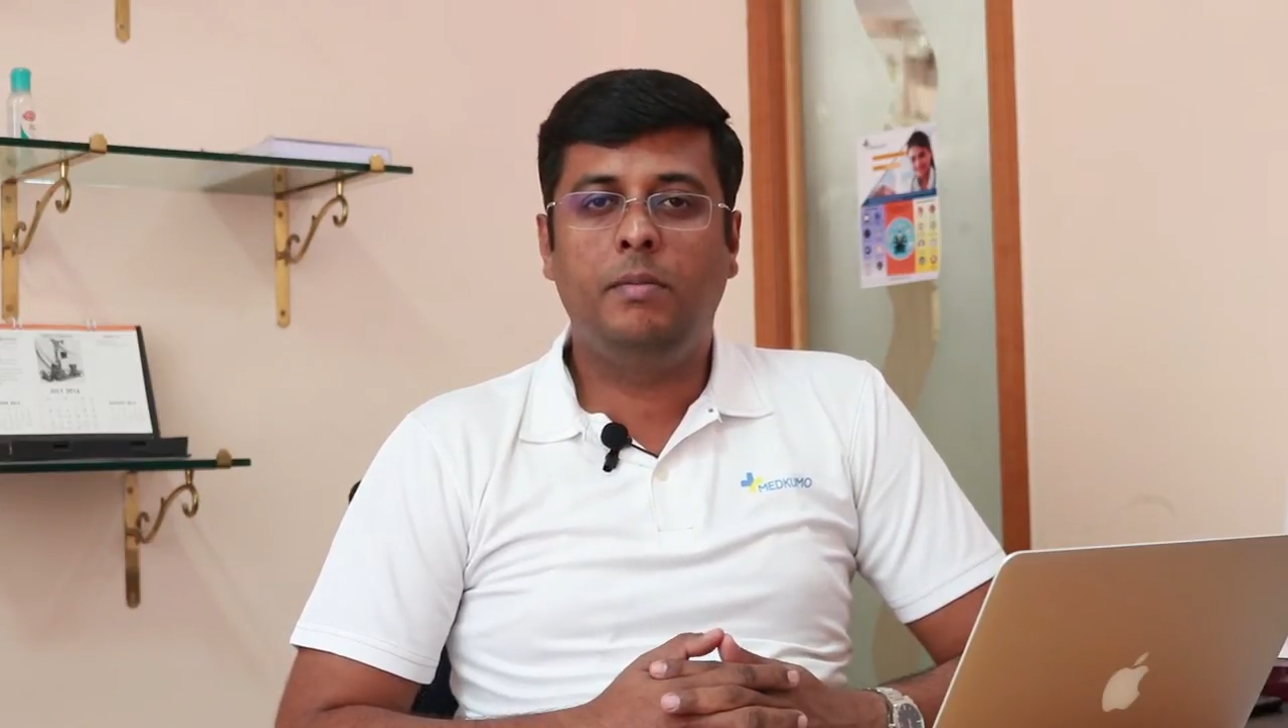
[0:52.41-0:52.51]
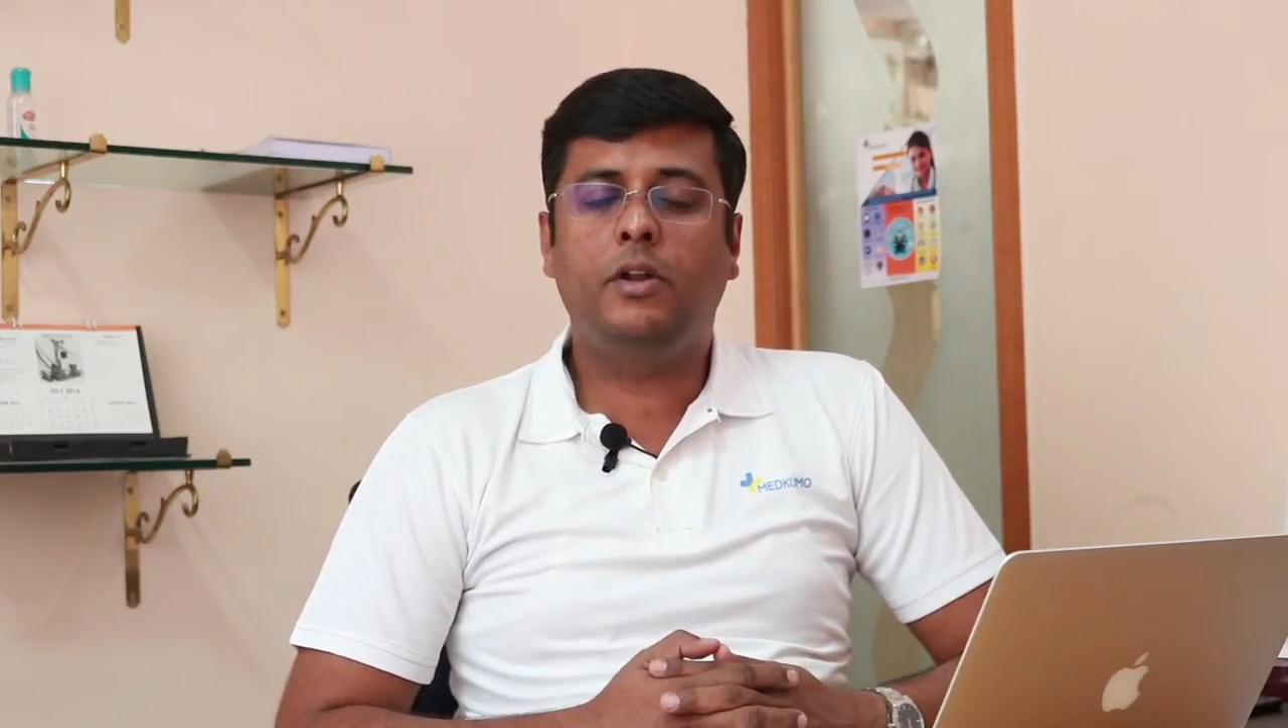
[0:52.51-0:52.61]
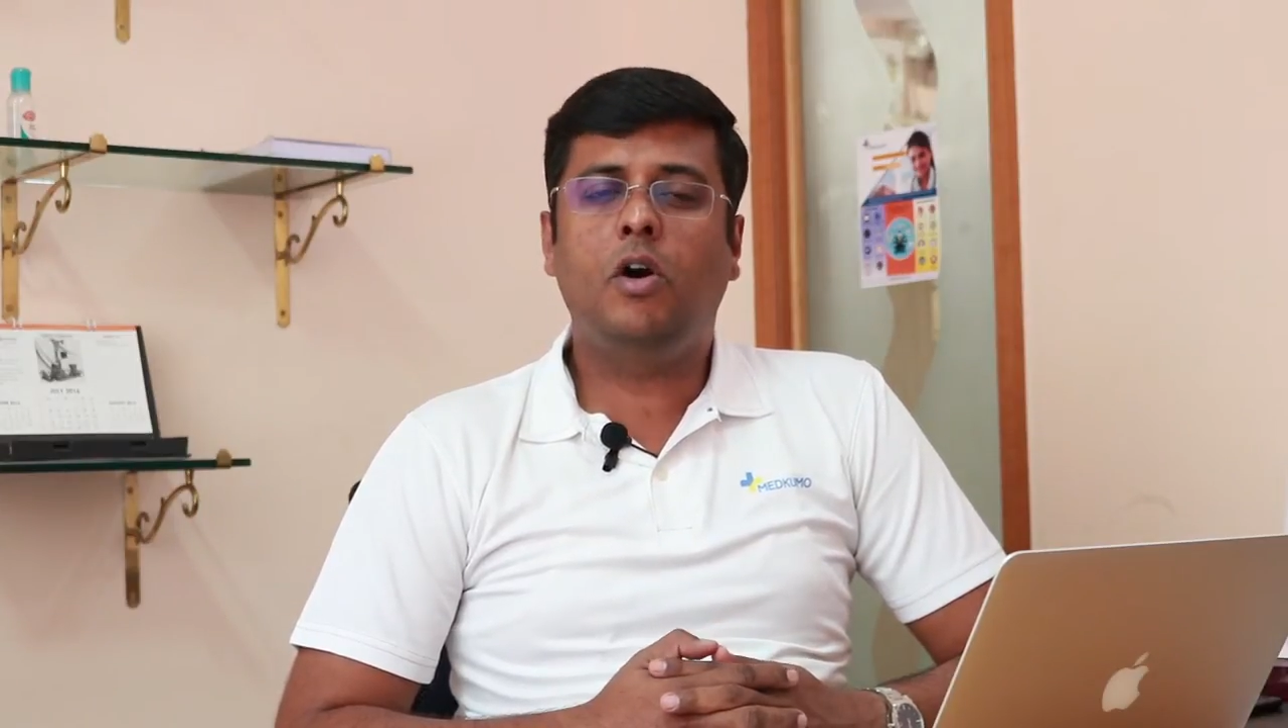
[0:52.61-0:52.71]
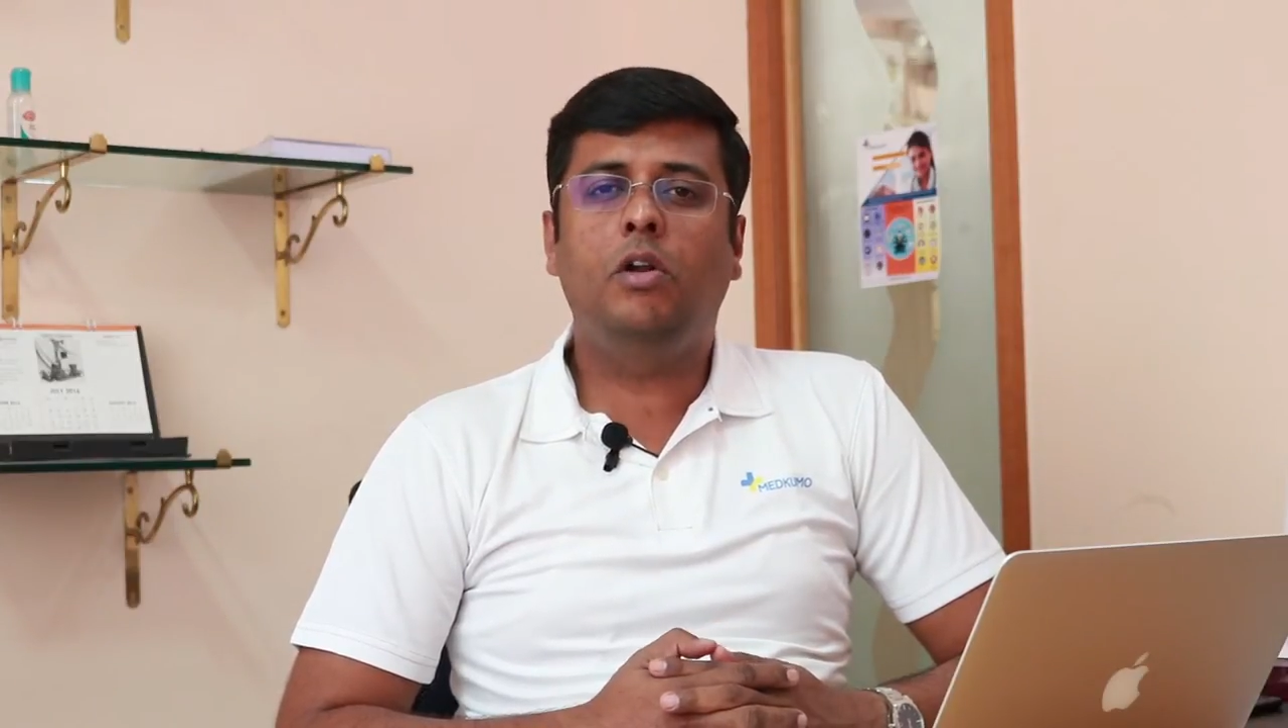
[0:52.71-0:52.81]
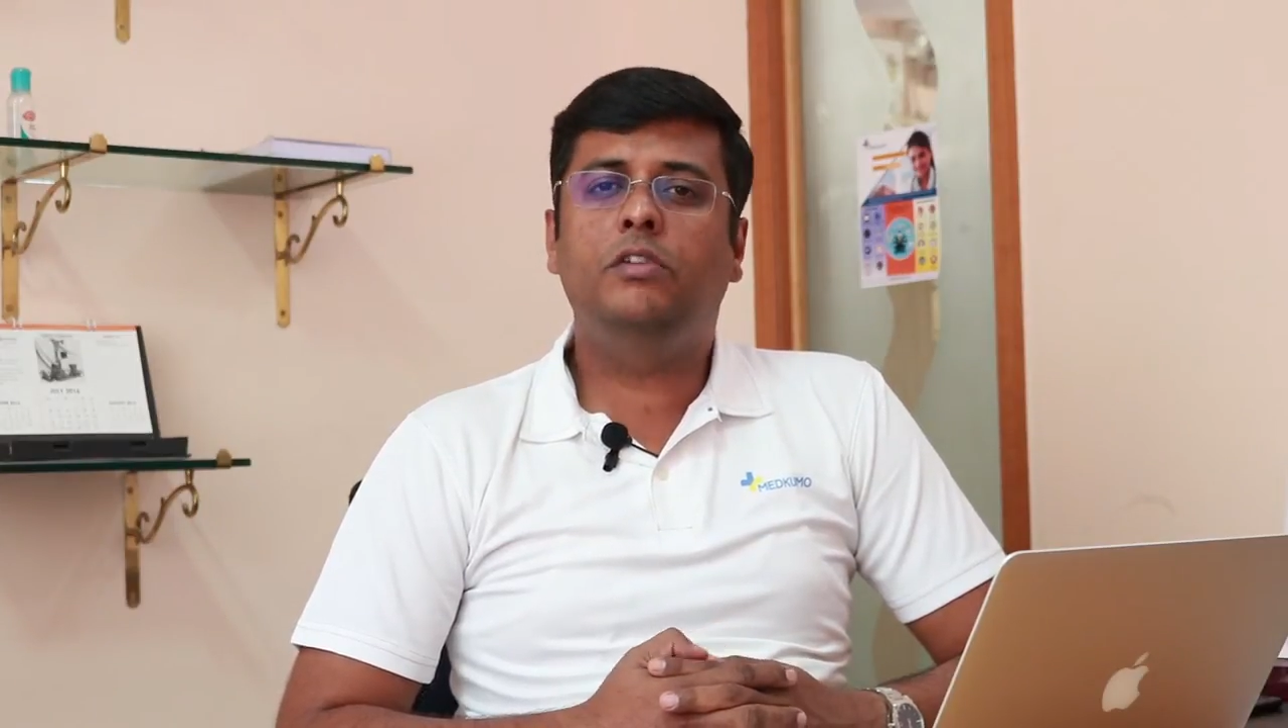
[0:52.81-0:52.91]

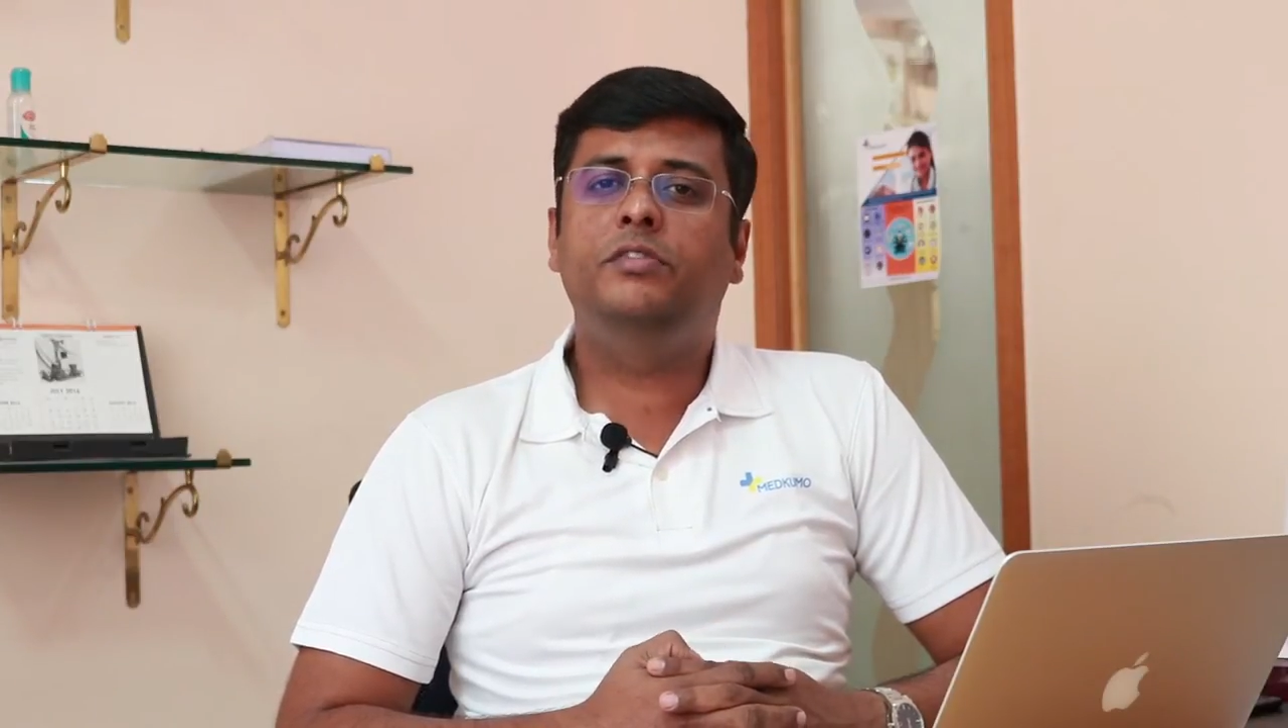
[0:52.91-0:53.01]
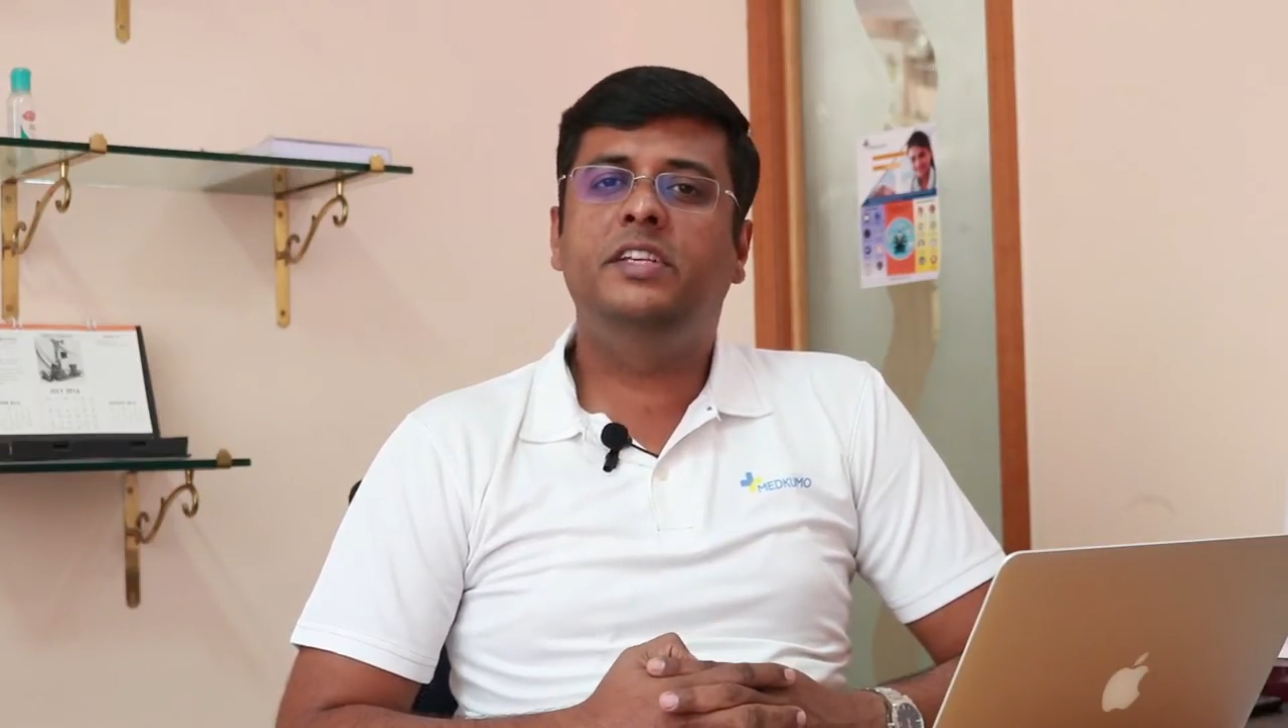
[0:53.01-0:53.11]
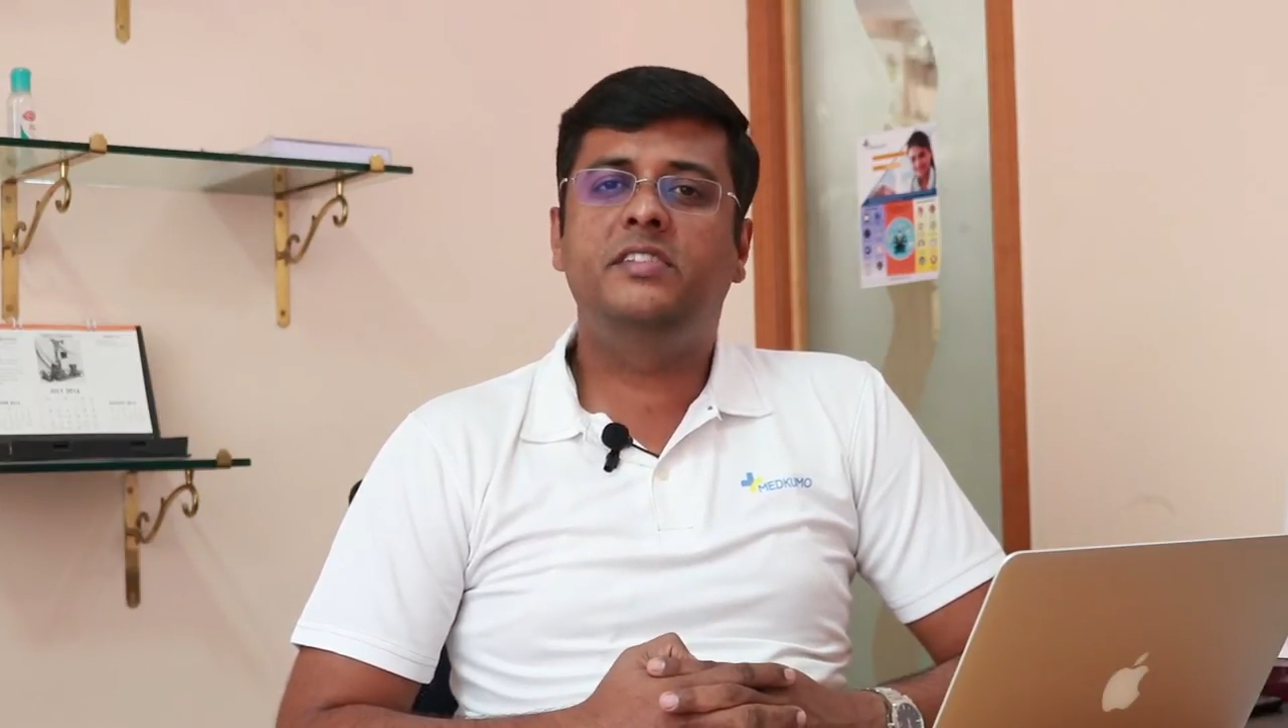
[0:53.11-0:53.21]
But all of